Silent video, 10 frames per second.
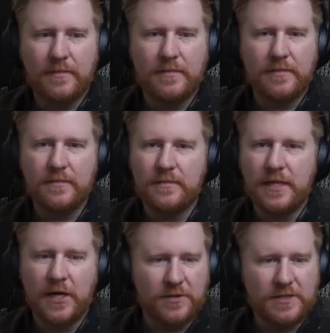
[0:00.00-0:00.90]
you know,
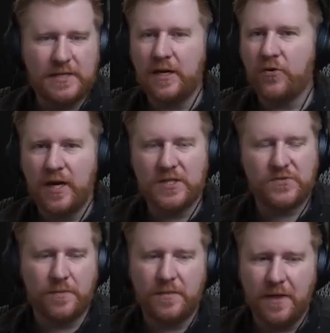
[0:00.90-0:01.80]
sitting across
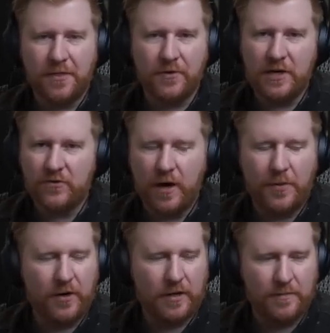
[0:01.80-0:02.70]
from the 3-drop
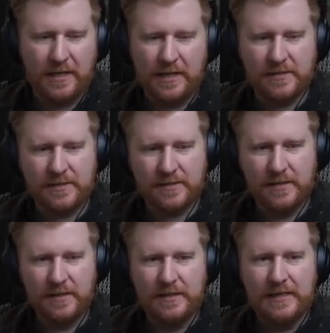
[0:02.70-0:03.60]
Archimedes
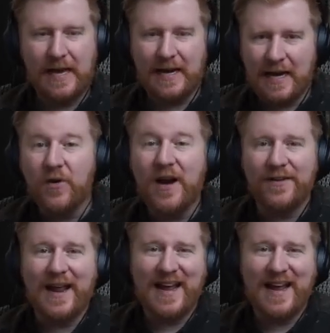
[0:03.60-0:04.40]
and I don't have an answer